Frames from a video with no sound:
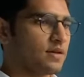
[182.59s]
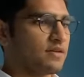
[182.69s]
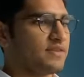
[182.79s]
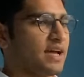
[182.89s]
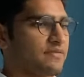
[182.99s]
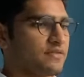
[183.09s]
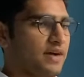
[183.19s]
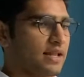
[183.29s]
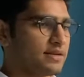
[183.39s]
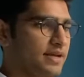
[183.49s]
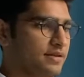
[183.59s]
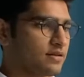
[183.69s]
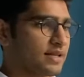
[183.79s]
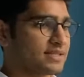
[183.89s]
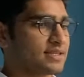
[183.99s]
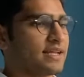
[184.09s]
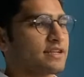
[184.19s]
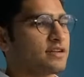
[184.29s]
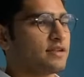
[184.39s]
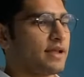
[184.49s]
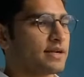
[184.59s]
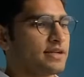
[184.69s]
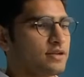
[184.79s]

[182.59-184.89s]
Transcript: We have the validator that's connected directly